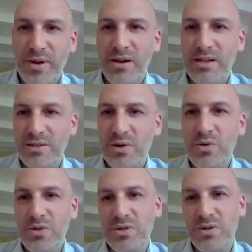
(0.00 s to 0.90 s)
Mayor is
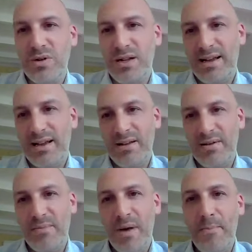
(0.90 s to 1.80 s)
also like
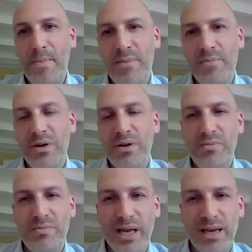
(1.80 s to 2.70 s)
a
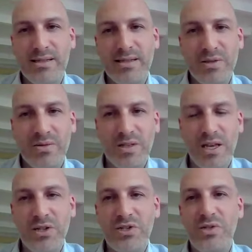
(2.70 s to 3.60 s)
member-based
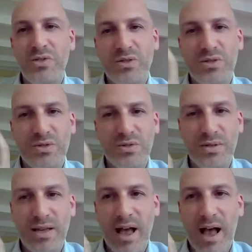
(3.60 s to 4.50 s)

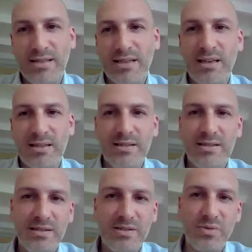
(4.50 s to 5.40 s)
associations asking
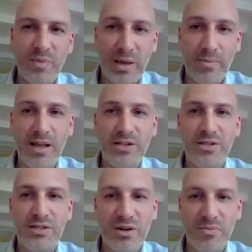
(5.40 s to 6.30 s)
cities to make
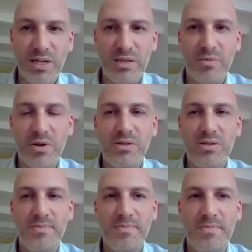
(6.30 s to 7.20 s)
pledges,
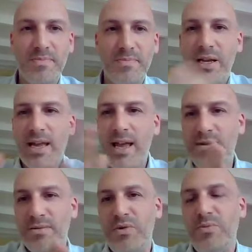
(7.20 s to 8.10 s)
commitments. But
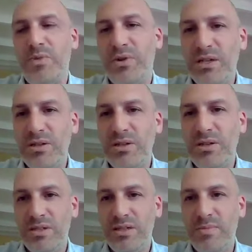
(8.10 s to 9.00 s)
again, reporting to
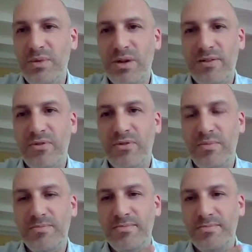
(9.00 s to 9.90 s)
the CDP
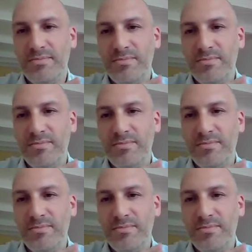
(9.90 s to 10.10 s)
platform